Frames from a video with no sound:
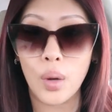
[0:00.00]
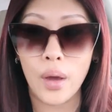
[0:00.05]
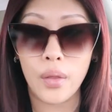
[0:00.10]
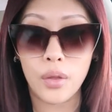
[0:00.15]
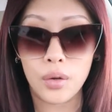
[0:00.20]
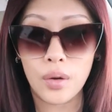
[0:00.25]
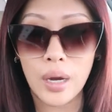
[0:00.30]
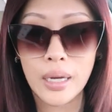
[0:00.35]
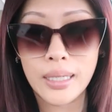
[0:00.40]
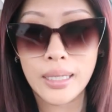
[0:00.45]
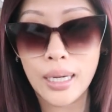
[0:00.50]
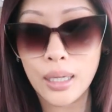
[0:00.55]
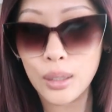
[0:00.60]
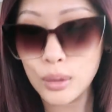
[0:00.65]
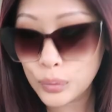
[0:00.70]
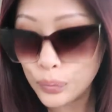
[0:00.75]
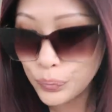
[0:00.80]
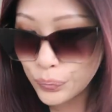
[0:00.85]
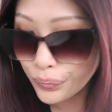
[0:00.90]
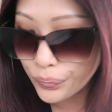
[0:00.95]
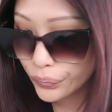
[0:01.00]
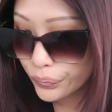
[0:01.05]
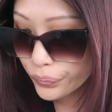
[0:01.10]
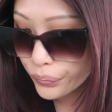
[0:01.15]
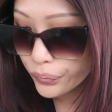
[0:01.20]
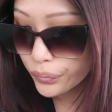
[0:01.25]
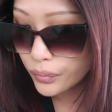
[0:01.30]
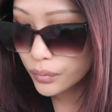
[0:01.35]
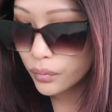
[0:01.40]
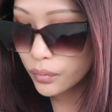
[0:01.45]
weather right now.
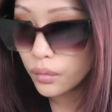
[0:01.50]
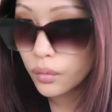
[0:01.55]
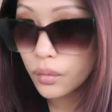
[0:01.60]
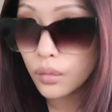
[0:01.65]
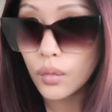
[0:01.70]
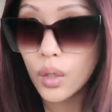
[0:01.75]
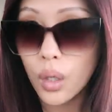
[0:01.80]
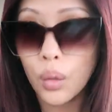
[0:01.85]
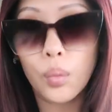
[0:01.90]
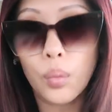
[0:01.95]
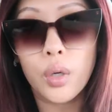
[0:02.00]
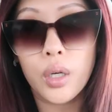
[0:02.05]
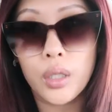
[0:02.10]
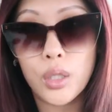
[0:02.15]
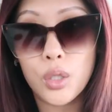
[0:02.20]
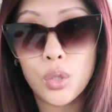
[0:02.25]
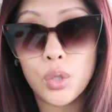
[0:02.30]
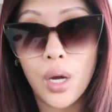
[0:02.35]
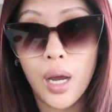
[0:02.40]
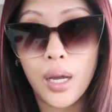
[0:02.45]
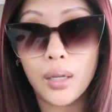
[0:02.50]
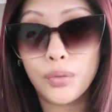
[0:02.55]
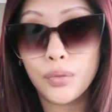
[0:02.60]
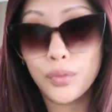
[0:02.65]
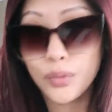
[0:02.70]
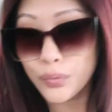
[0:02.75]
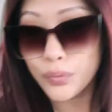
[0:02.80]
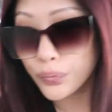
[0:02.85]
We're gonna drive.